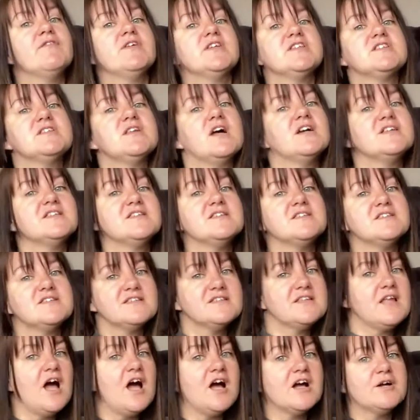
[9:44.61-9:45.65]
It's nice and
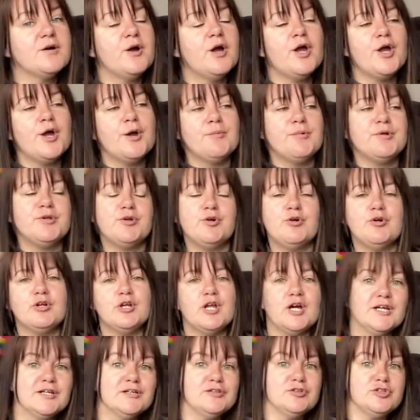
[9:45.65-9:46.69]
snug, but not
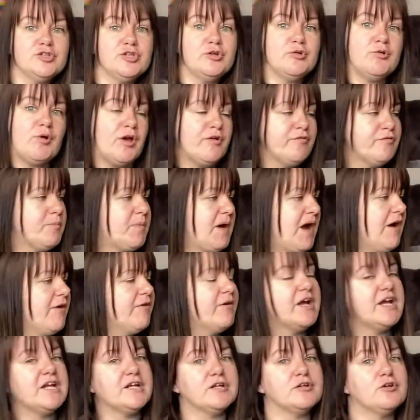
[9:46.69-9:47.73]
like too
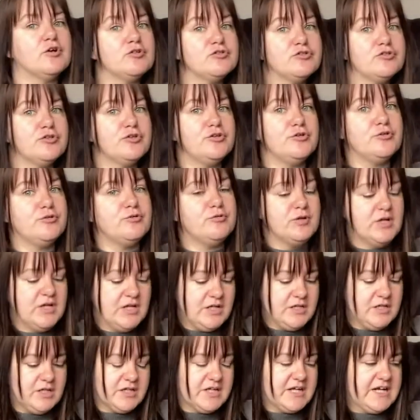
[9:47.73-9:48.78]
overpowering and not too
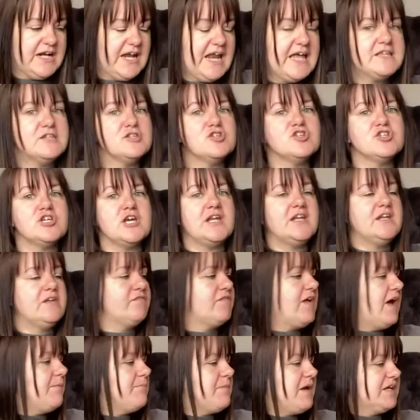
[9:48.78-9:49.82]
like clenching, if
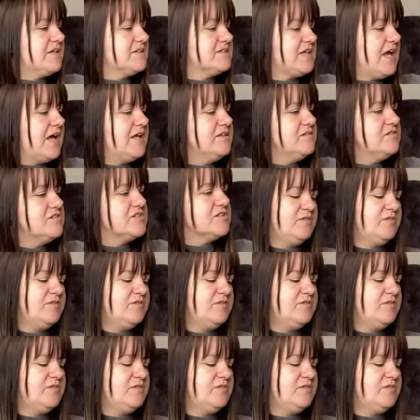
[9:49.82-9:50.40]
that makes sense.